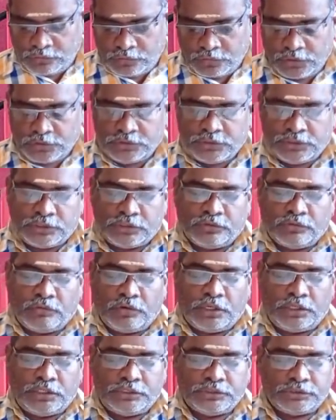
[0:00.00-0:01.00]
What is that
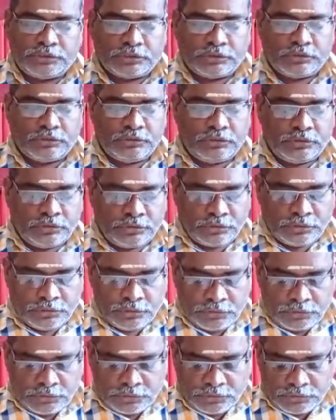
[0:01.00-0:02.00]
quality circle?
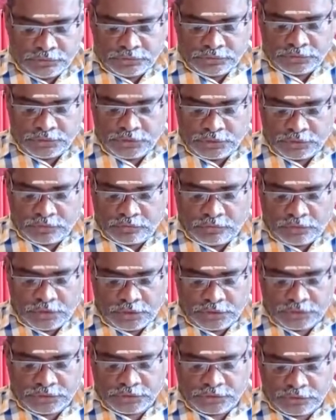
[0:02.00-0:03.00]
That
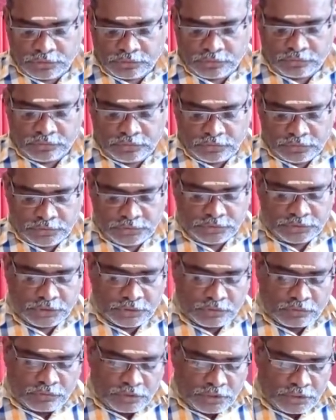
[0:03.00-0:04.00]
quality circle is the
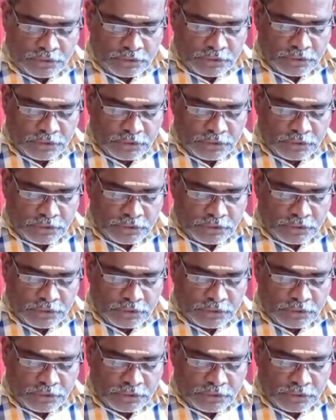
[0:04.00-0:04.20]
quality